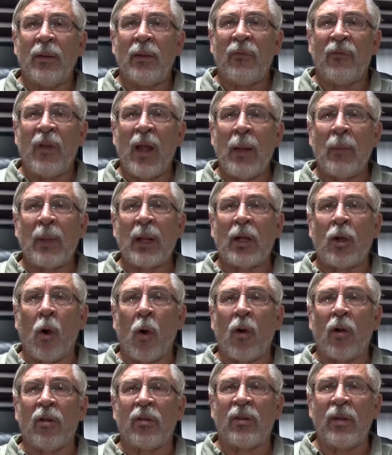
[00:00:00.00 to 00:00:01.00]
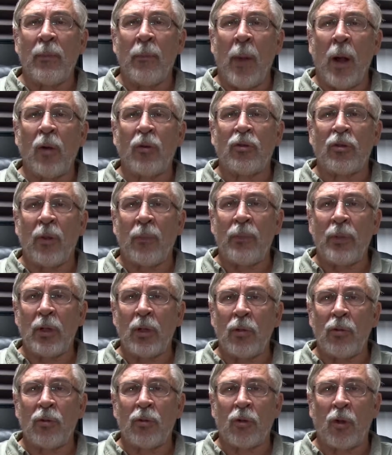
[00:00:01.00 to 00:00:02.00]
Family court is the most
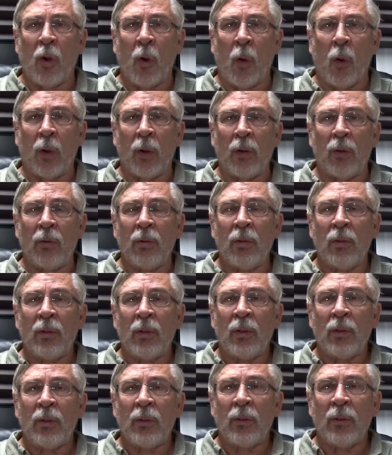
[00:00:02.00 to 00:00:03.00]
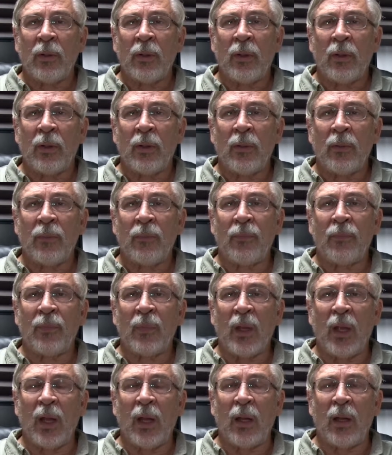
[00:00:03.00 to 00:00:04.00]
abused court
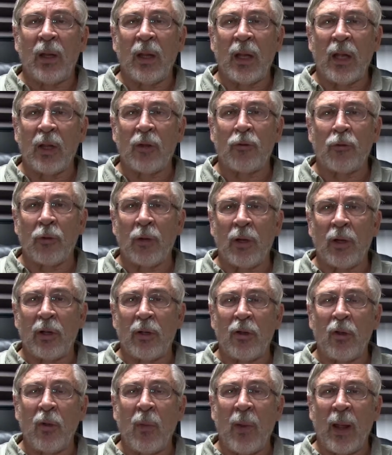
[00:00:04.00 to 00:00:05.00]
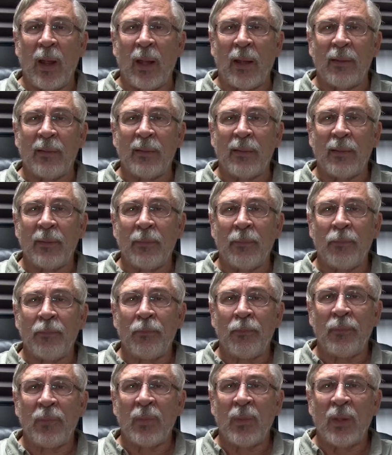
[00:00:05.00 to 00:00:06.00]
in the history of the U.S.,
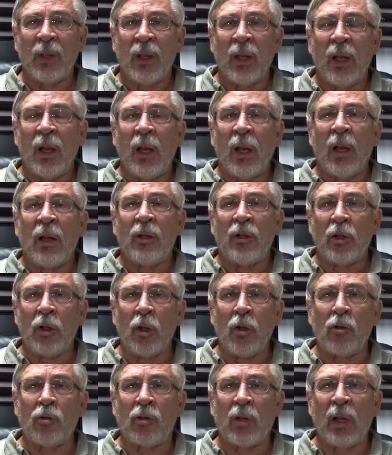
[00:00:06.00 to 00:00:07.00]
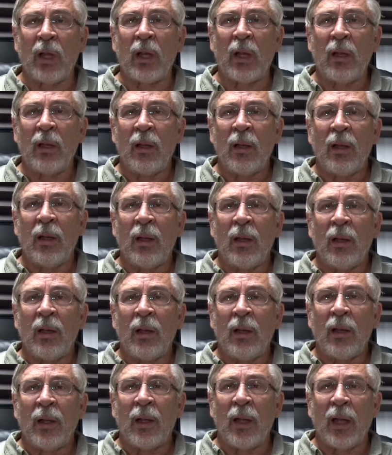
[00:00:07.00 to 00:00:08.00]
using
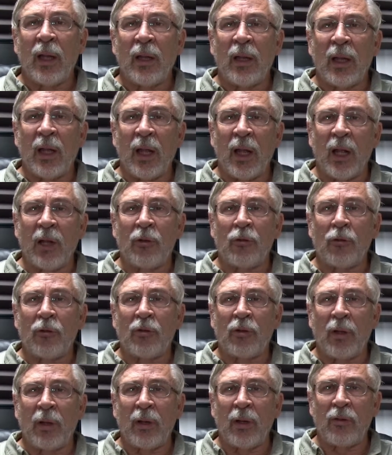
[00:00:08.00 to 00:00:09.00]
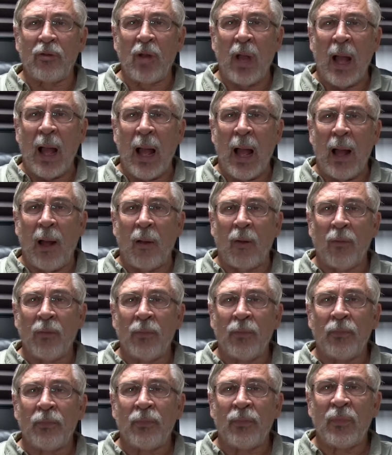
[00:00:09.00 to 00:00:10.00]
in the interest of the child
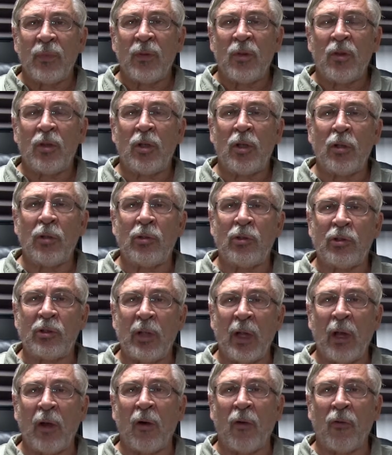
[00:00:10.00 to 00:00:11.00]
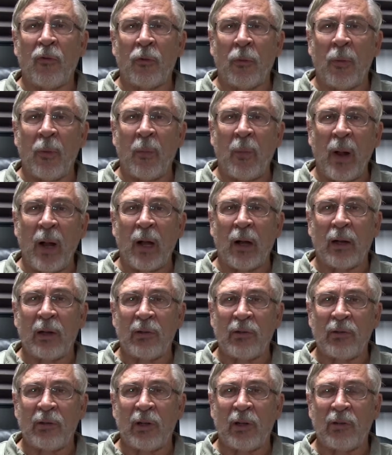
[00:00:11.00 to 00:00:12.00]
to steal from American
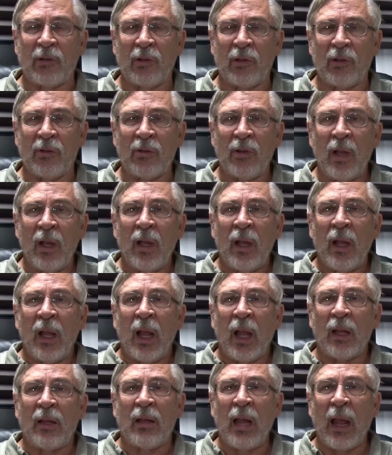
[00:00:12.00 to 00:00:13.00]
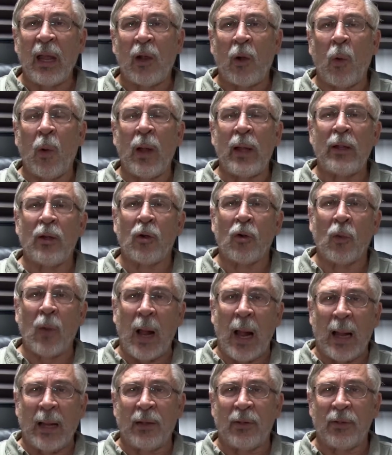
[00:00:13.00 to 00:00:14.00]
citizens and take away your
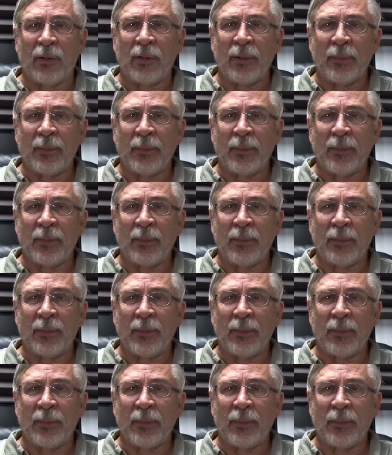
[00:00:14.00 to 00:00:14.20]
rights.